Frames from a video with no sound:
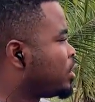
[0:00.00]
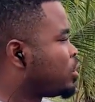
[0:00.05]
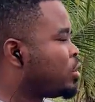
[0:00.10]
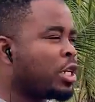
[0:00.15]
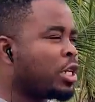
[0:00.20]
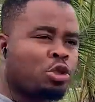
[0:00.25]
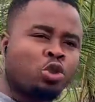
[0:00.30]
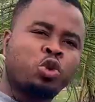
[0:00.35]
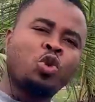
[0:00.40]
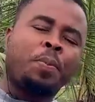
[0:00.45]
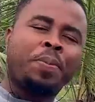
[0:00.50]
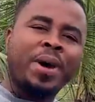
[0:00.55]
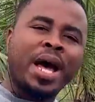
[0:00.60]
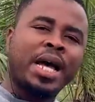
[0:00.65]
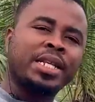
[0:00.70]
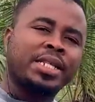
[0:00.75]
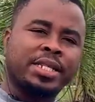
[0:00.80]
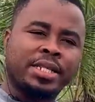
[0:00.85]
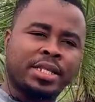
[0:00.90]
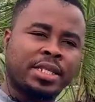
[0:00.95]
the two
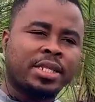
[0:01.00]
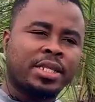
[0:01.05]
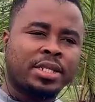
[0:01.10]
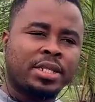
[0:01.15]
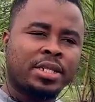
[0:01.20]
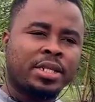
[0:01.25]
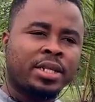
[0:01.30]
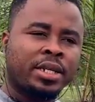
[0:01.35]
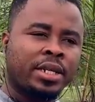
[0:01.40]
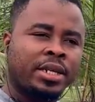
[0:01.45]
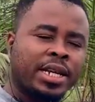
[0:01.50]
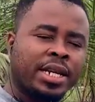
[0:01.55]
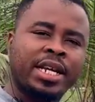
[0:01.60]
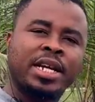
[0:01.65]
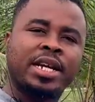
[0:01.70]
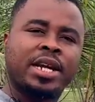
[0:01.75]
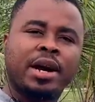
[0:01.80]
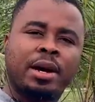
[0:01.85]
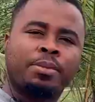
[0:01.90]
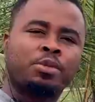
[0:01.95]
parties
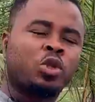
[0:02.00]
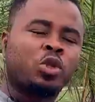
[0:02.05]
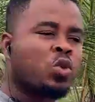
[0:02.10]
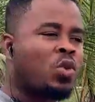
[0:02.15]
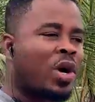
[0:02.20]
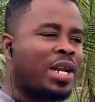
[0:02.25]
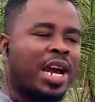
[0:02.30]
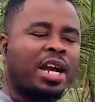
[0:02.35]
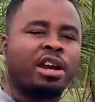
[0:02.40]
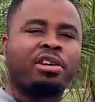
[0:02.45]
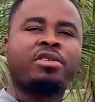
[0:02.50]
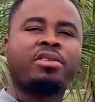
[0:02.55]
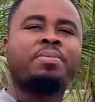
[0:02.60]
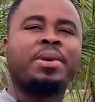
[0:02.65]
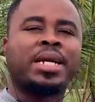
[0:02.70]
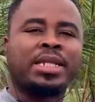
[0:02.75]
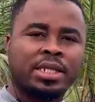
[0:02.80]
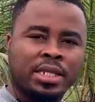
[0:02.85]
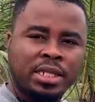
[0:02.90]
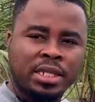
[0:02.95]
didn't come to an
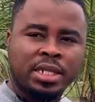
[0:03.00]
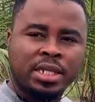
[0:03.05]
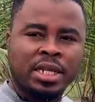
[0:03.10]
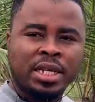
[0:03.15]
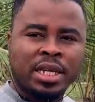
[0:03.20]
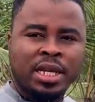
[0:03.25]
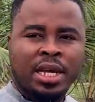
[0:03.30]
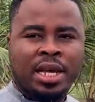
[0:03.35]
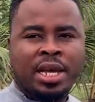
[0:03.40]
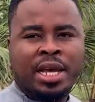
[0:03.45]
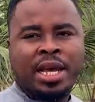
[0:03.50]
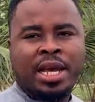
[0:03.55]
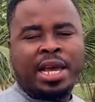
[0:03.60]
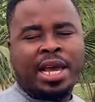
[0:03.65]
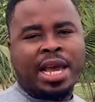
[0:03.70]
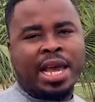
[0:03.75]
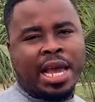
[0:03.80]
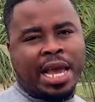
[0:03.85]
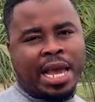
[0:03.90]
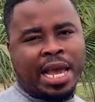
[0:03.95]
agreement.
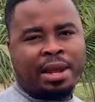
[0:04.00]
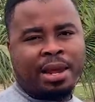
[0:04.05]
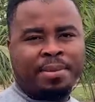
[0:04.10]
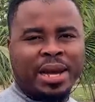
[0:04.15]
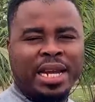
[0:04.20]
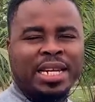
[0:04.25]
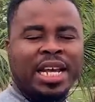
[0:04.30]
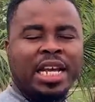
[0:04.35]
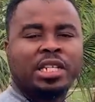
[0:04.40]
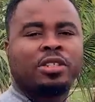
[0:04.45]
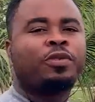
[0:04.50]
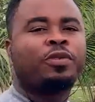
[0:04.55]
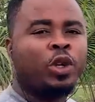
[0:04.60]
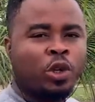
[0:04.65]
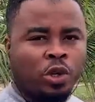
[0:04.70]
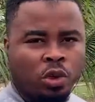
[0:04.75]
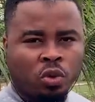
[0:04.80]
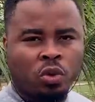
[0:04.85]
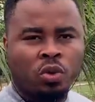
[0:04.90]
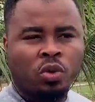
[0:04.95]
And my next
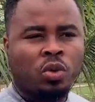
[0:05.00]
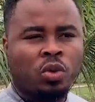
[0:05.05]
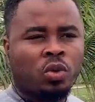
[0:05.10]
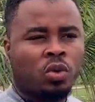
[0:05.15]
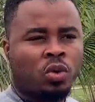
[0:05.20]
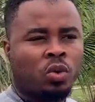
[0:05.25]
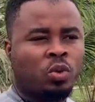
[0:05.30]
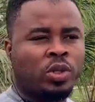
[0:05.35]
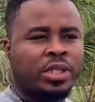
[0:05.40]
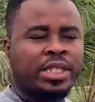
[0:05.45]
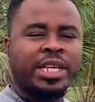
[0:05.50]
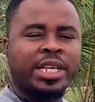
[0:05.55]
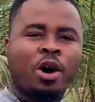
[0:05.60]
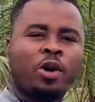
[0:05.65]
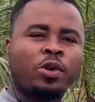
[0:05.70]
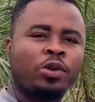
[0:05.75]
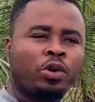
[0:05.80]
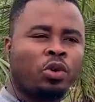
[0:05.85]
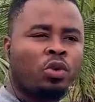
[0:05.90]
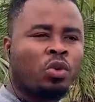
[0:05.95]
video will
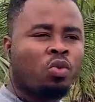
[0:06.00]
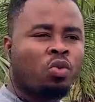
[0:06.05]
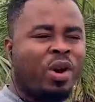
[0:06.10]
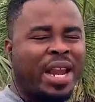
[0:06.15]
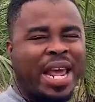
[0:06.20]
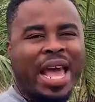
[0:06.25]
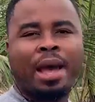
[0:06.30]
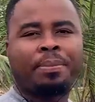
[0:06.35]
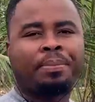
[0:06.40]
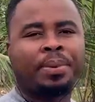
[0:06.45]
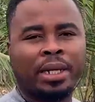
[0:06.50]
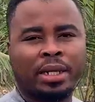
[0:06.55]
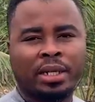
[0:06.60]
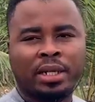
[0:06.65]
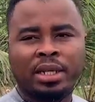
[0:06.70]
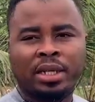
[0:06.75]
tell you what happened.